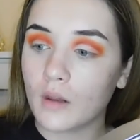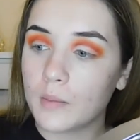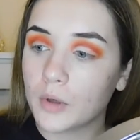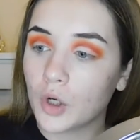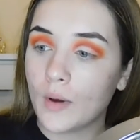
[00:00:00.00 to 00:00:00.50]

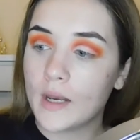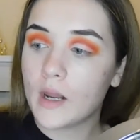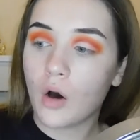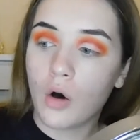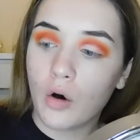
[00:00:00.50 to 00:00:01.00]
And I'm going to go
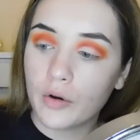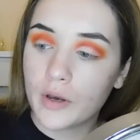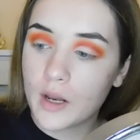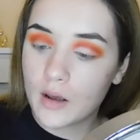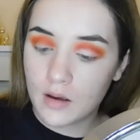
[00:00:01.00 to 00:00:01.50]
in
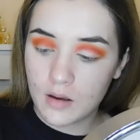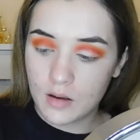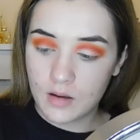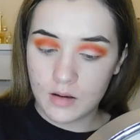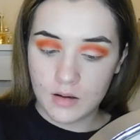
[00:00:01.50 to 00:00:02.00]
on
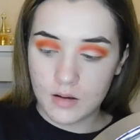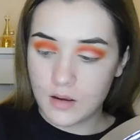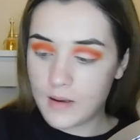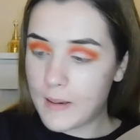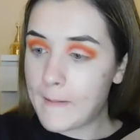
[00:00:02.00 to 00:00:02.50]

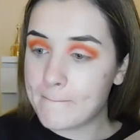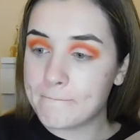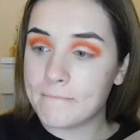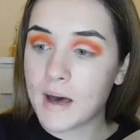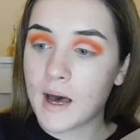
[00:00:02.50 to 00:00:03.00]

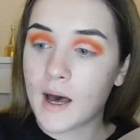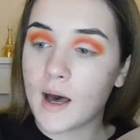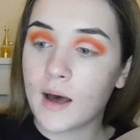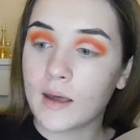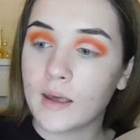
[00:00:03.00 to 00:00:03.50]

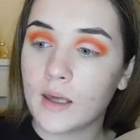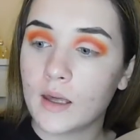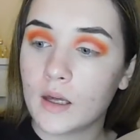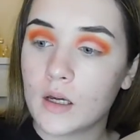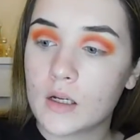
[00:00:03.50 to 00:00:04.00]

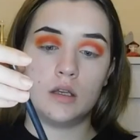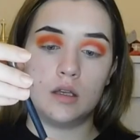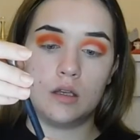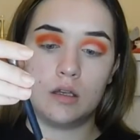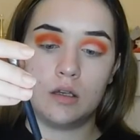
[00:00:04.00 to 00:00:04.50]
my
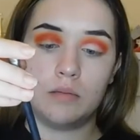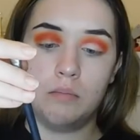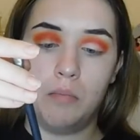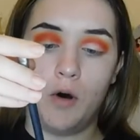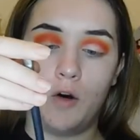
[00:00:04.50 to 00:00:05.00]

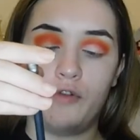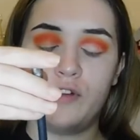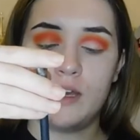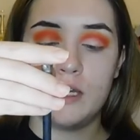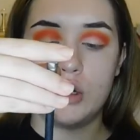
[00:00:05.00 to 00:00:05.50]

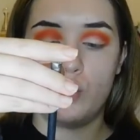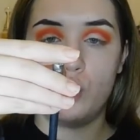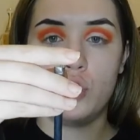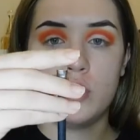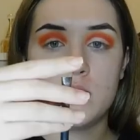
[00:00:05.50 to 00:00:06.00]
Morphe
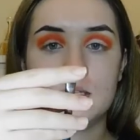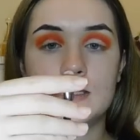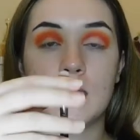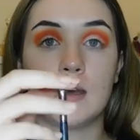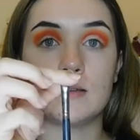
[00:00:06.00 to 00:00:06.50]

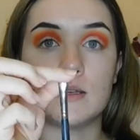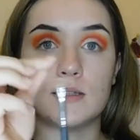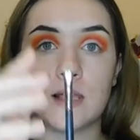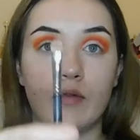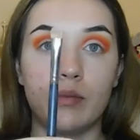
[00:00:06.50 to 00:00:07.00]

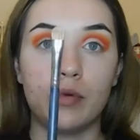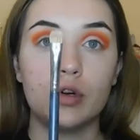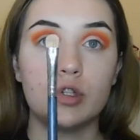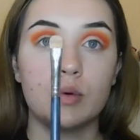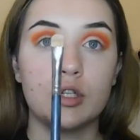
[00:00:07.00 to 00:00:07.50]
167
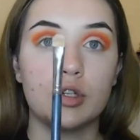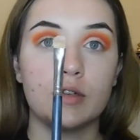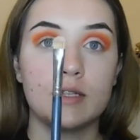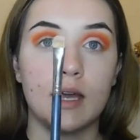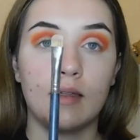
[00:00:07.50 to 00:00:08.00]
brush, which
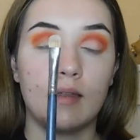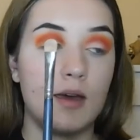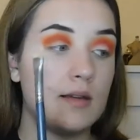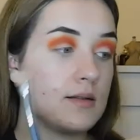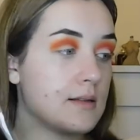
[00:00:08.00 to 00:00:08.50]
looks like
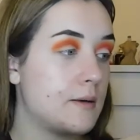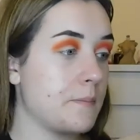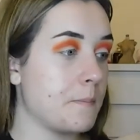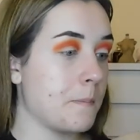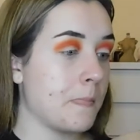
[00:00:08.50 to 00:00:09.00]
this,
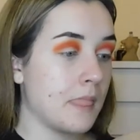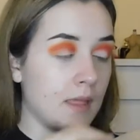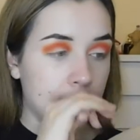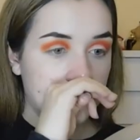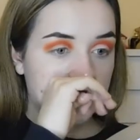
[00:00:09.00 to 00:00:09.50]

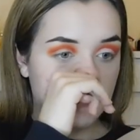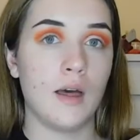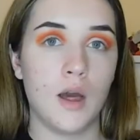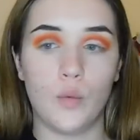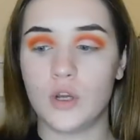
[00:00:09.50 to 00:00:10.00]

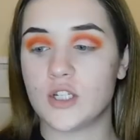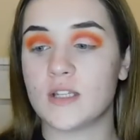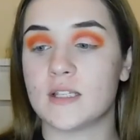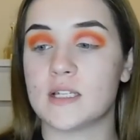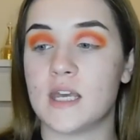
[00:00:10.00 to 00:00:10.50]

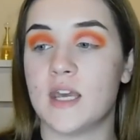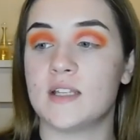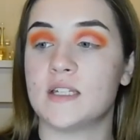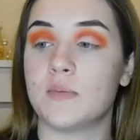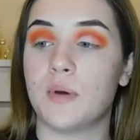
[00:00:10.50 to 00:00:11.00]
which is the
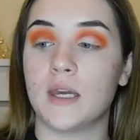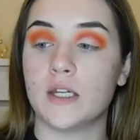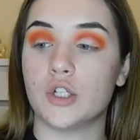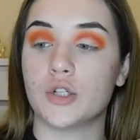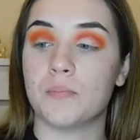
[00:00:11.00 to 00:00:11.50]
Tasty
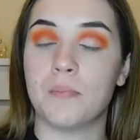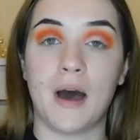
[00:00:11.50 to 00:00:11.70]
Peach